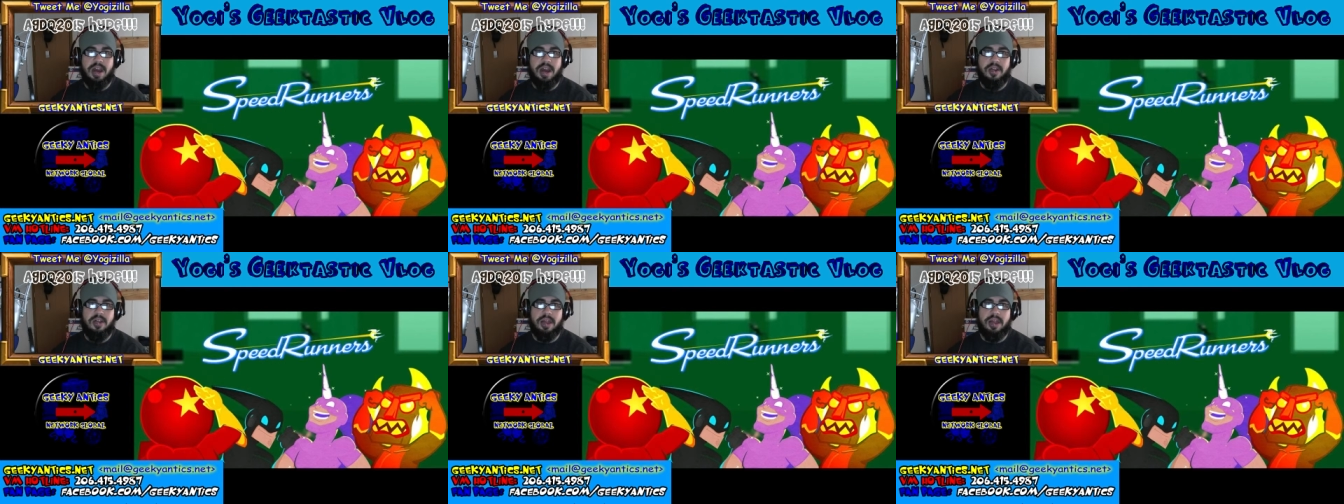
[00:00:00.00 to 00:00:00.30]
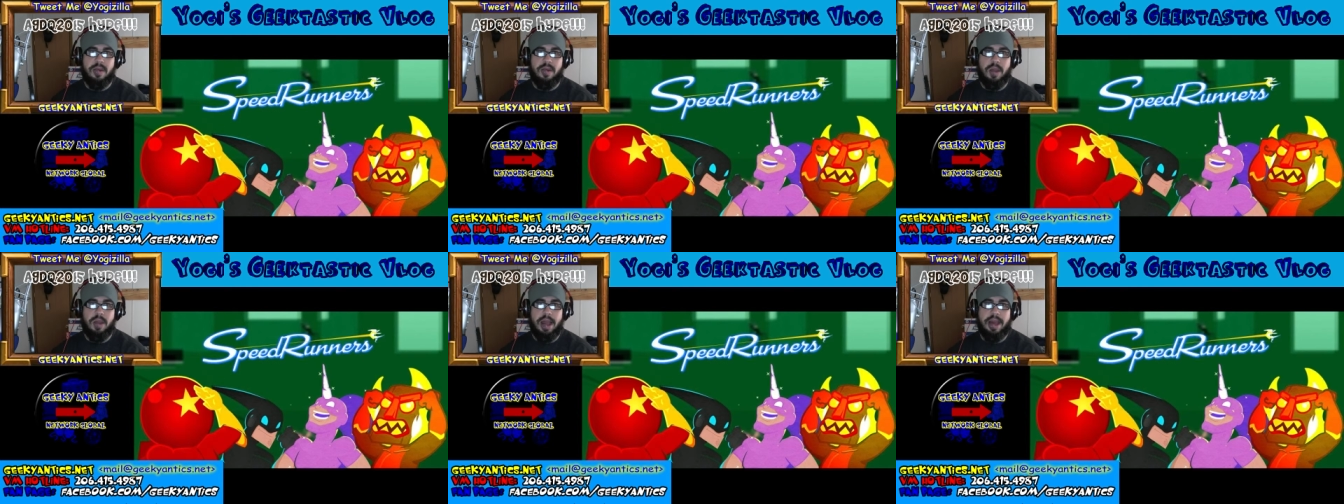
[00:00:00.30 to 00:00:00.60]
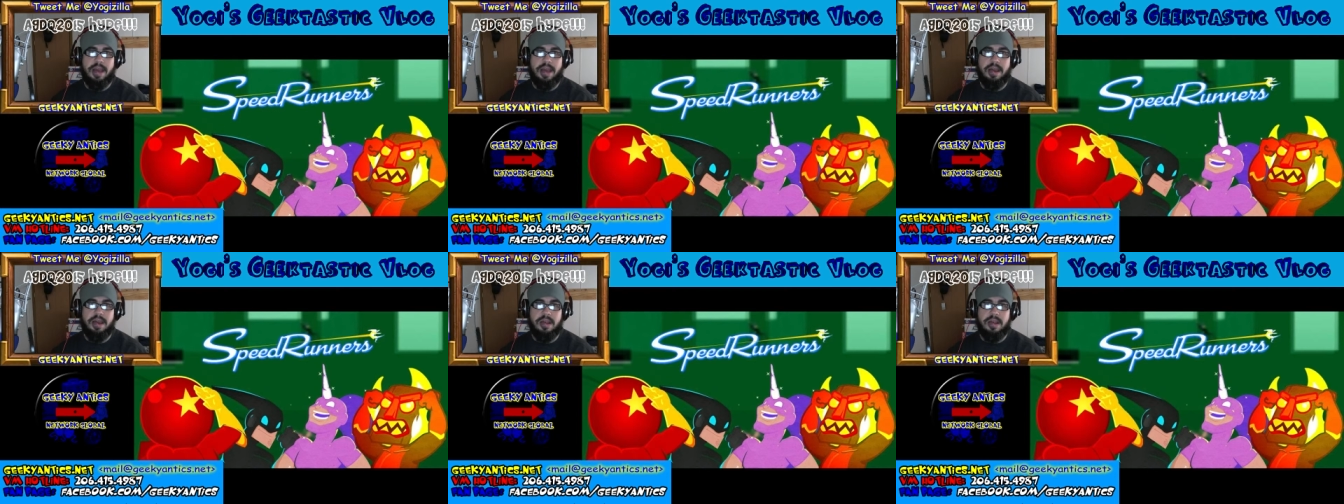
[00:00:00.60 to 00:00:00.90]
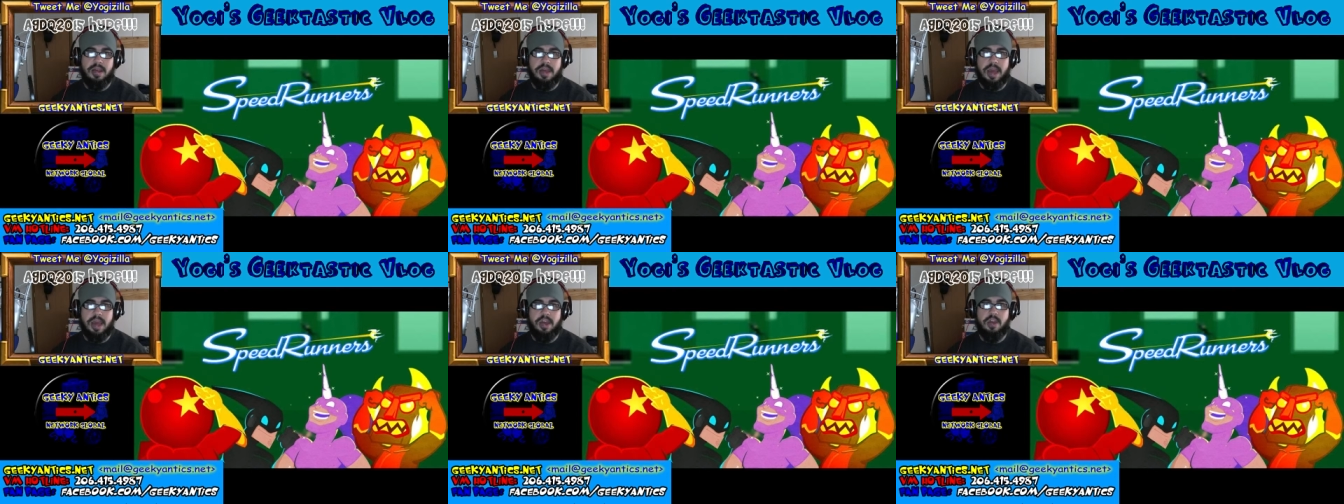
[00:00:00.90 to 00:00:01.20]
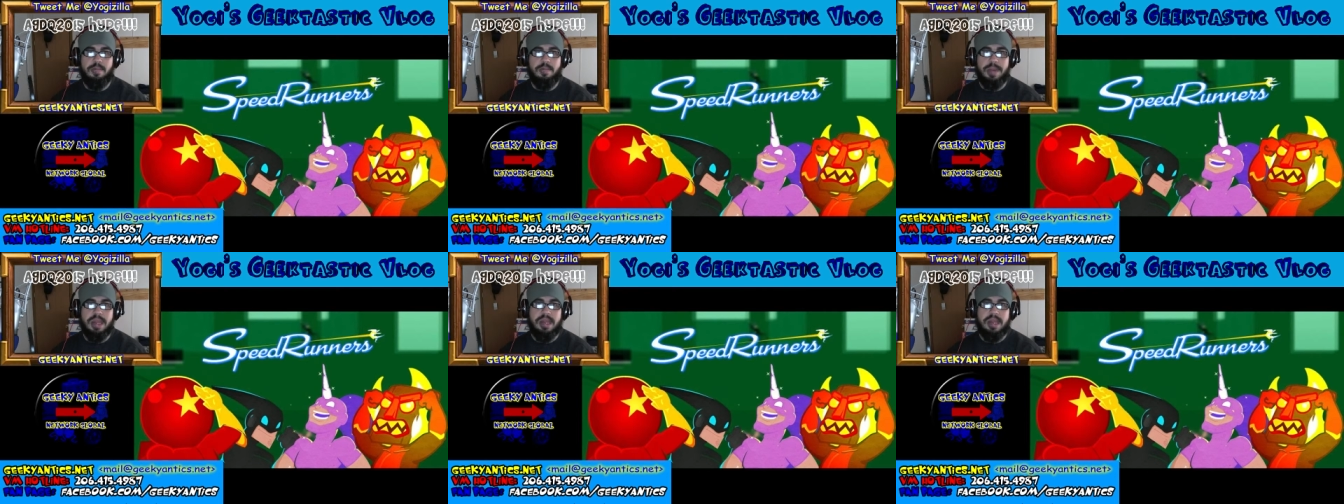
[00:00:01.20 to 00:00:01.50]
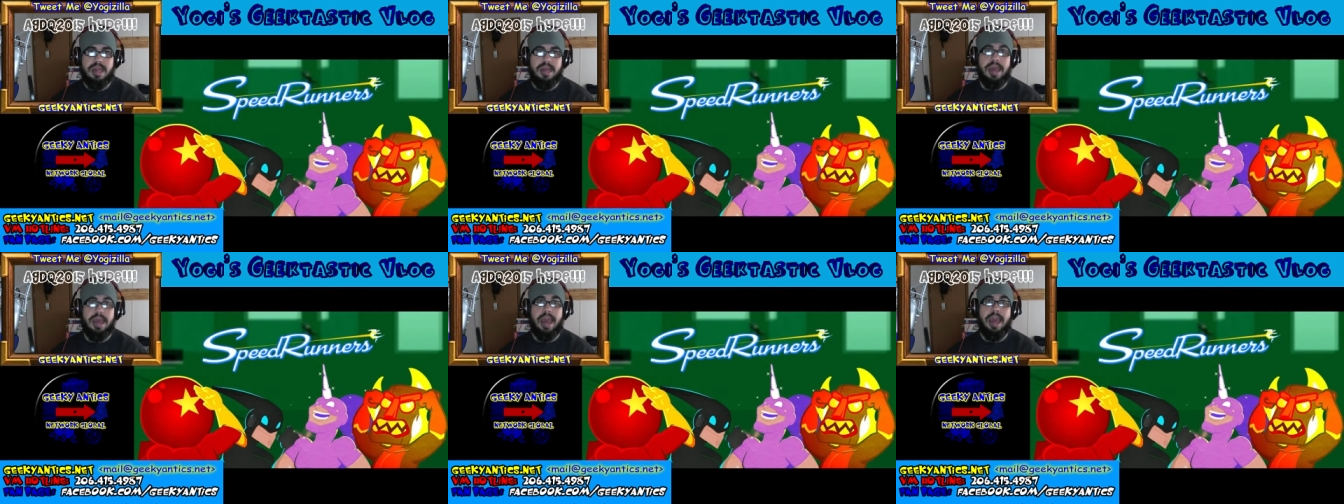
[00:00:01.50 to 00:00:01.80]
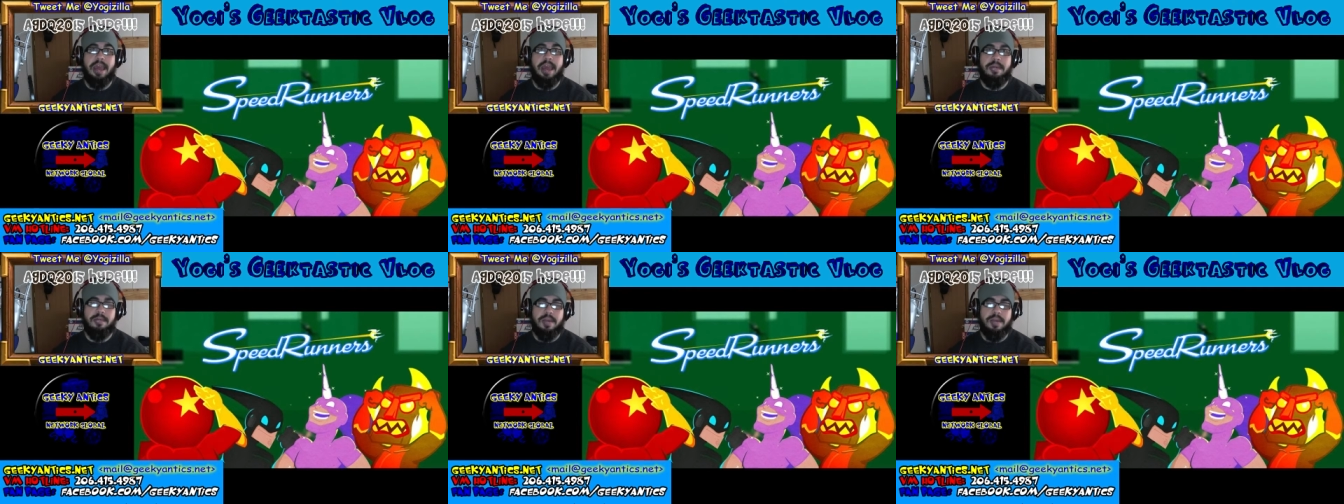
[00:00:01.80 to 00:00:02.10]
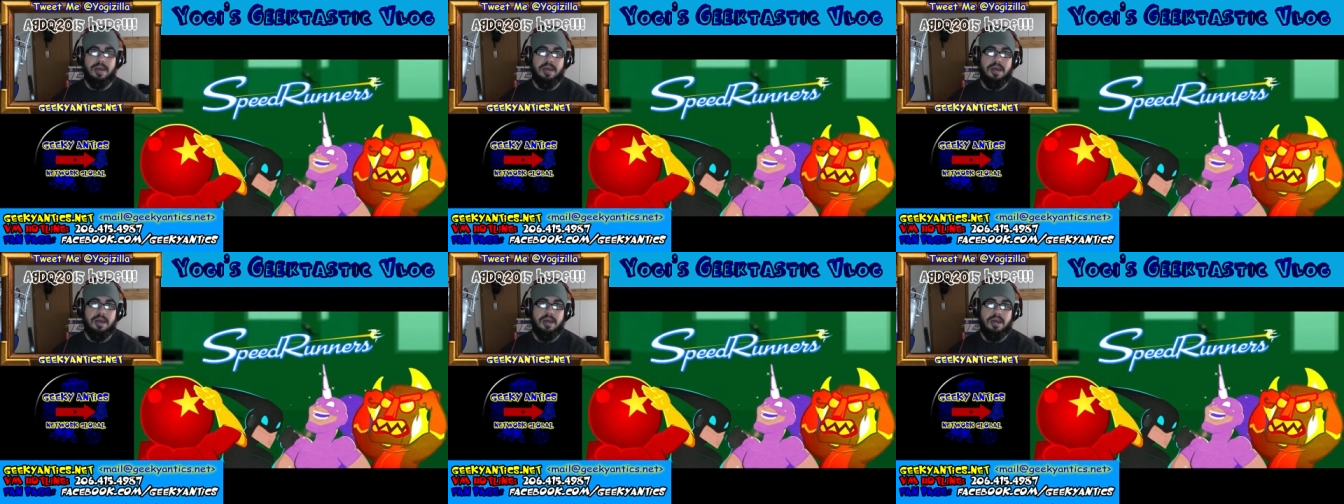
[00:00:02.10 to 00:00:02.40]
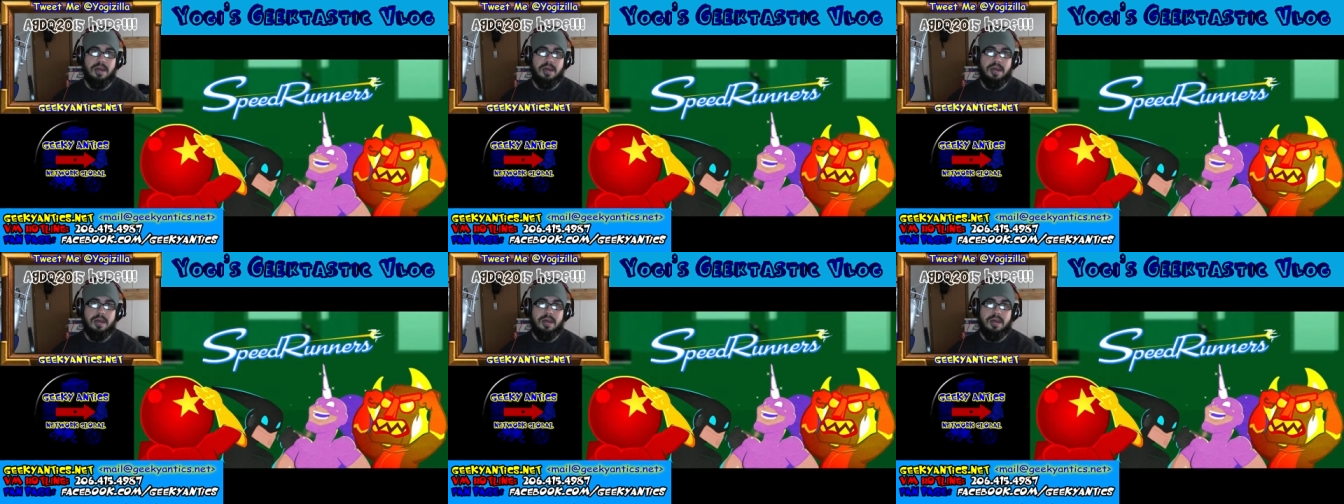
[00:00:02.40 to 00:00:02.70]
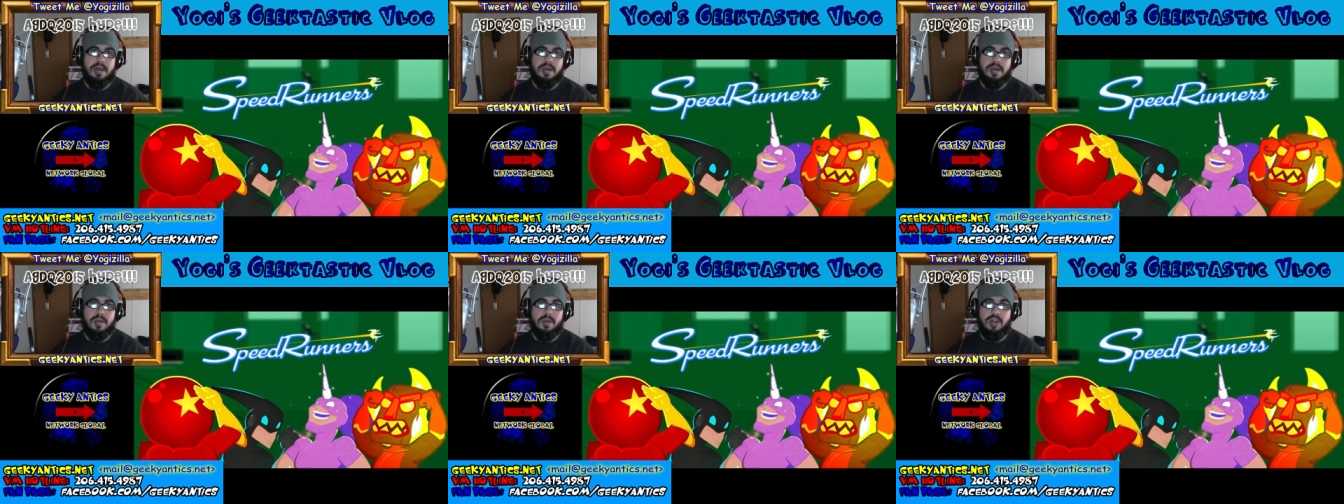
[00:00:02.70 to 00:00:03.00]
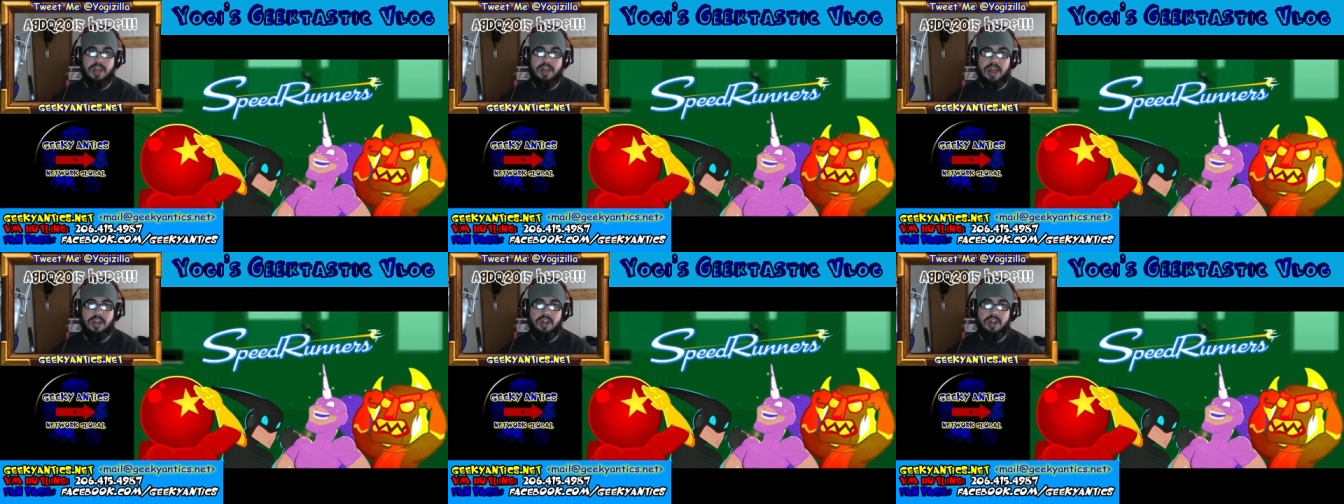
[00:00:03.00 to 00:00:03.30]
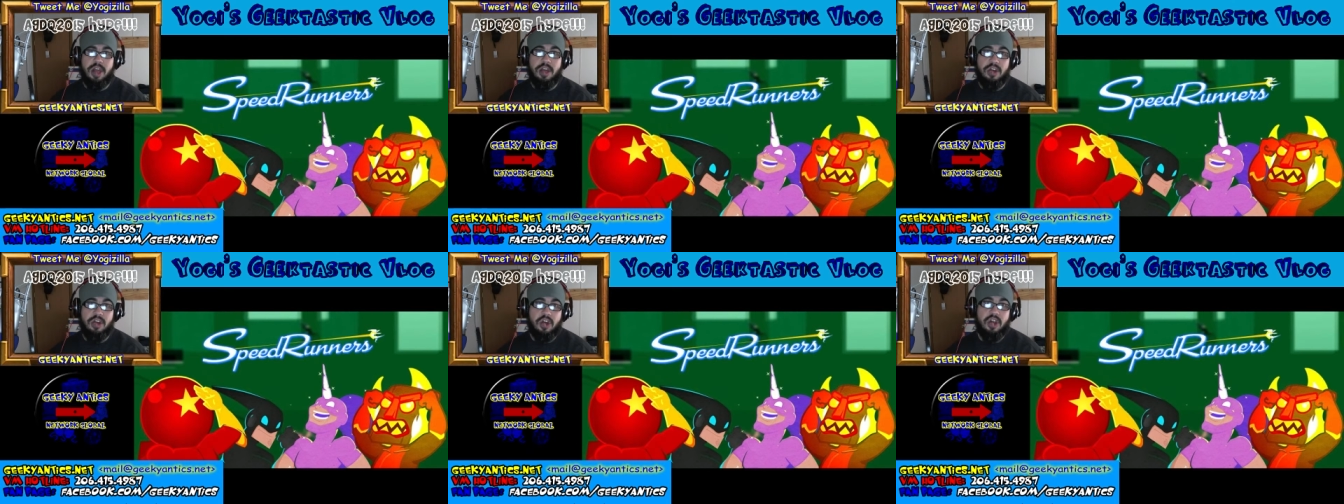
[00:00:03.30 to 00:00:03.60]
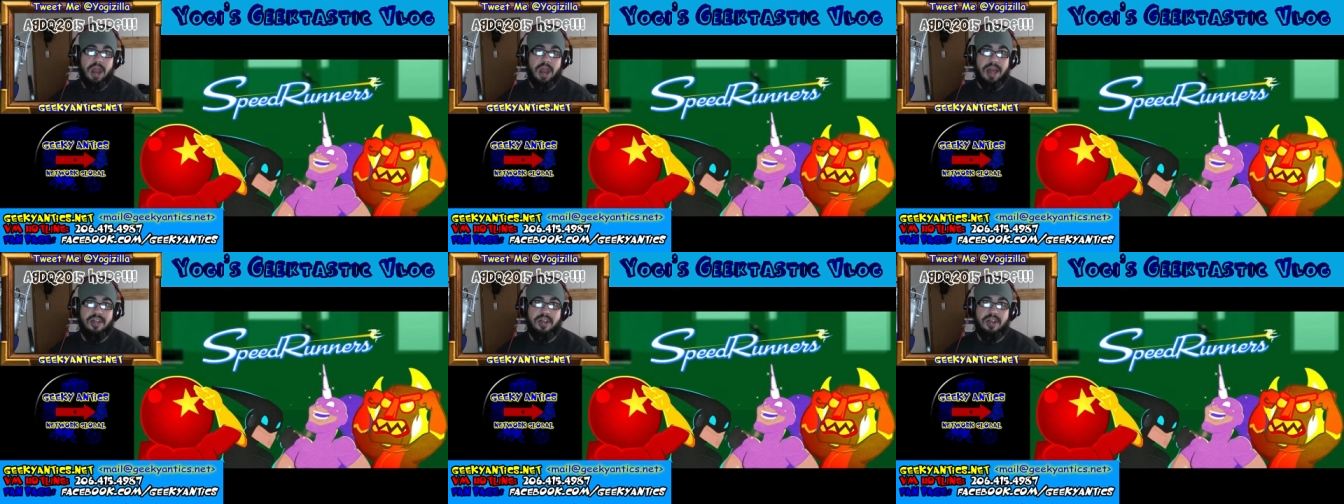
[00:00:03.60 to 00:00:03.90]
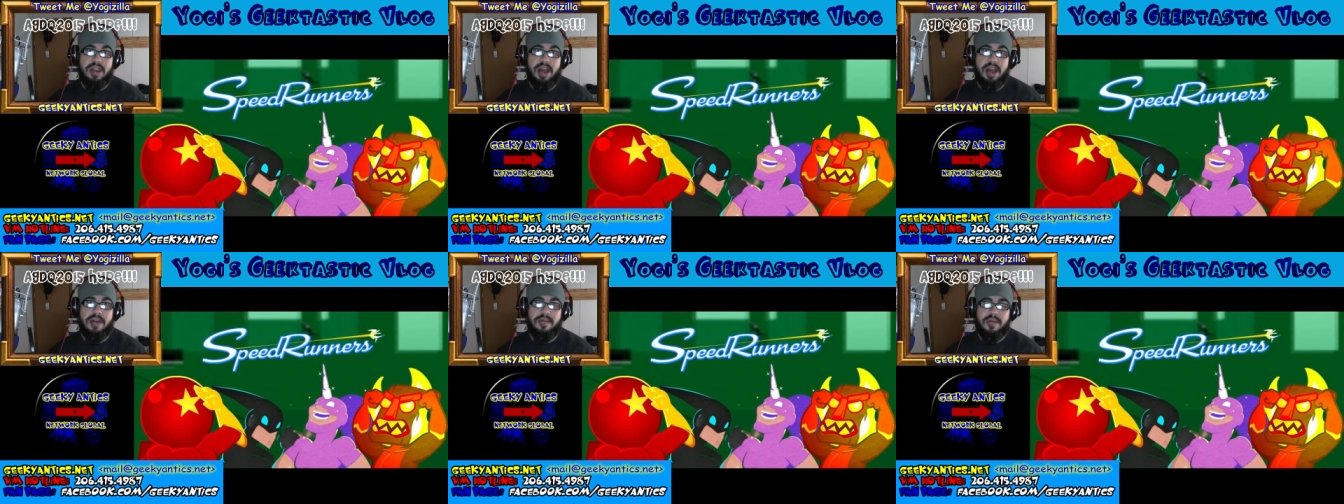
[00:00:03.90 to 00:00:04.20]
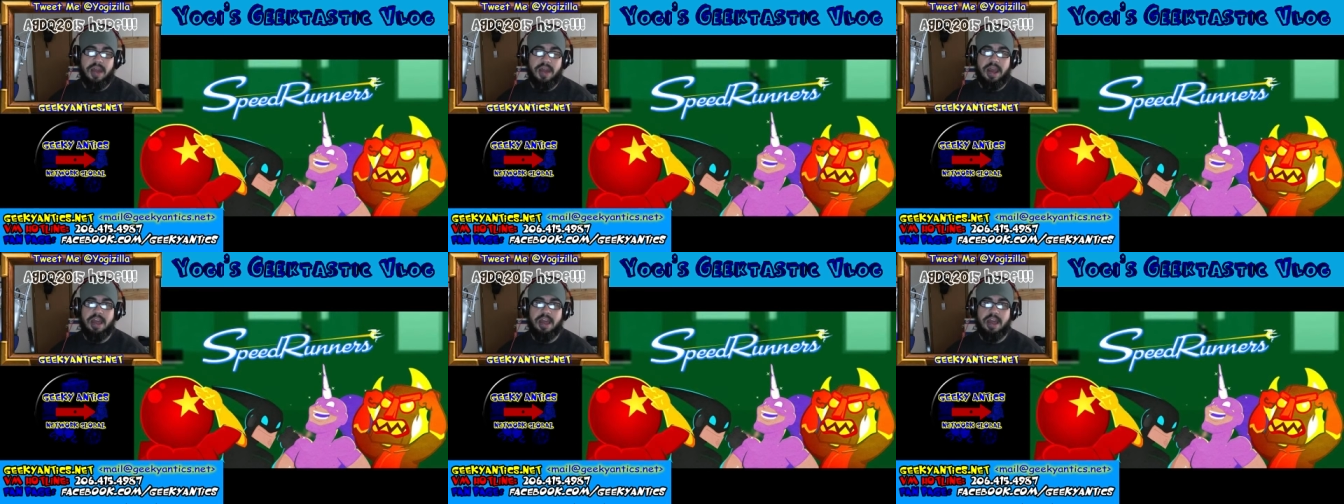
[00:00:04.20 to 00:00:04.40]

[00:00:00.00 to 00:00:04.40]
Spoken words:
It's like, well, you beat the game, which usually that's enough, right?